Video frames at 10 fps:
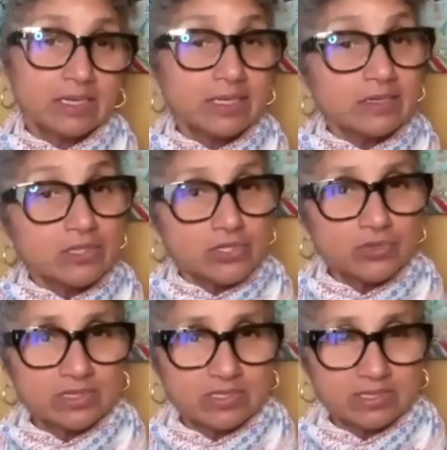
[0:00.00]

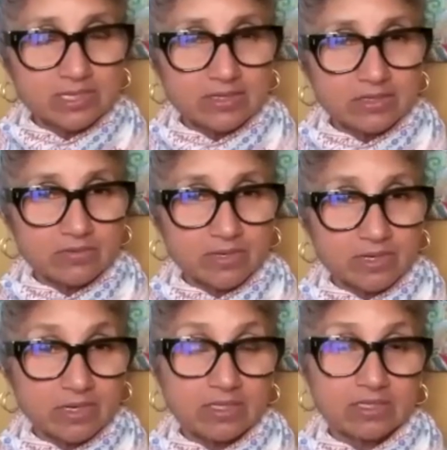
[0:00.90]
into the state of
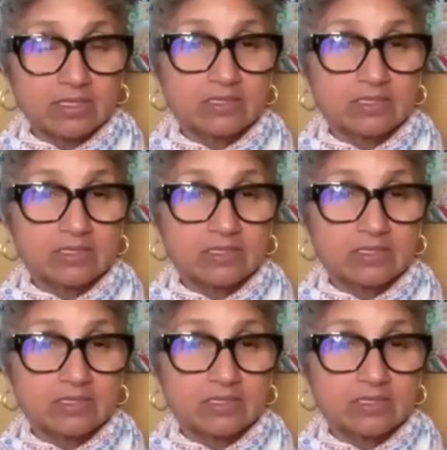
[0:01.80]
vairagya?